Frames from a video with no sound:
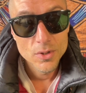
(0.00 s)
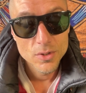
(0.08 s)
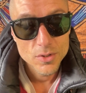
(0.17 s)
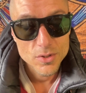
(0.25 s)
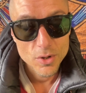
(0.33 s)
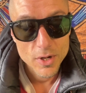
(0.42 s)

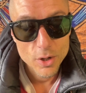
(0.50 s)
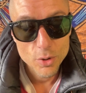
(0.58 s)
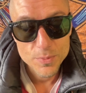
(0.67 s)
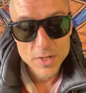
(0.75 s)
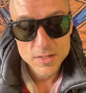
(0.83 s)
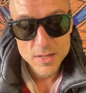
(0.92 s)
So I
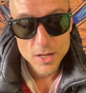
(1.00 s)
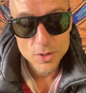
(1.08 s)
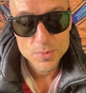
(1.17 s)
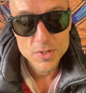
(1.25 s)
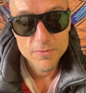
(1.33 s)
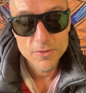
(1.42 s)
hope this
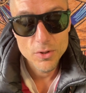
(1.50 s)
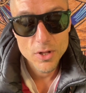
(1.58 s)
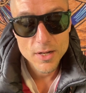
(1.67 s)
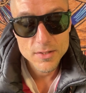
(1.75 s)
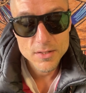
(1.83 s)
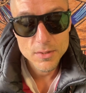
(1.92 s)
helps. If you
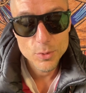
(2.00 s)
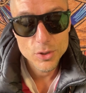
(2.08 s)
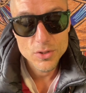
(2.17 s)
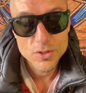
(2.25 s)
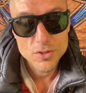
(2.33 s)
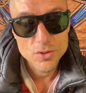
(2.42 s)
lost someone
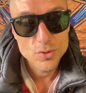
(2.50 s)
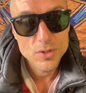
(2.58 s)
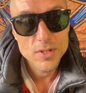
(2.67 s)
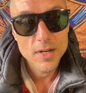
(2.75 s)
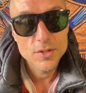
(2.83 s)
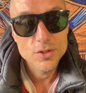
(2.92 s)
to suicide,